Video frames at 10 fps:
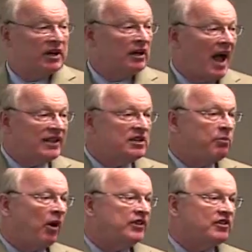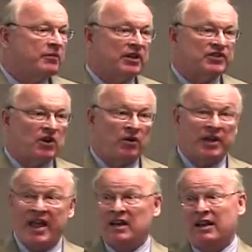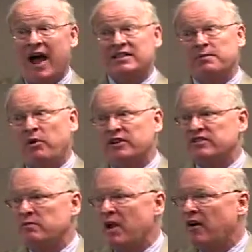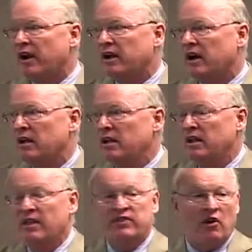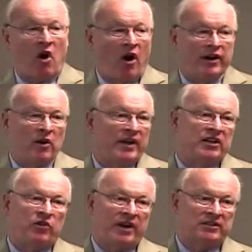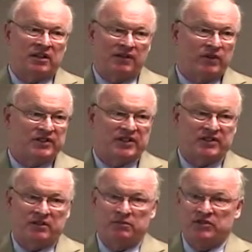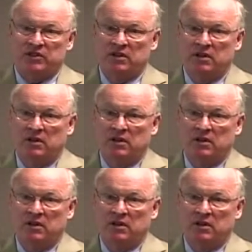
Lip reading: But in lots of parts of Minnesota and in lots of parts of America, there are no integrated delivery systems.